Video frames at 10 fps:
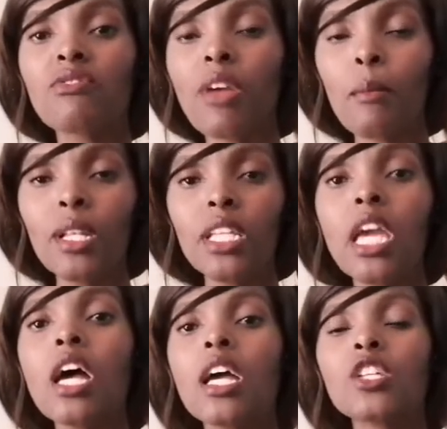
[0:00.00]
family
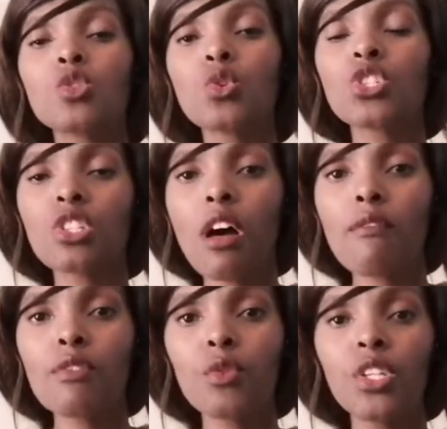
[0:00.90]
is not
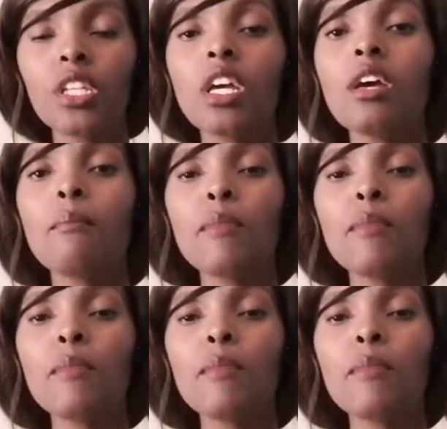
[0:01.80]
suffering.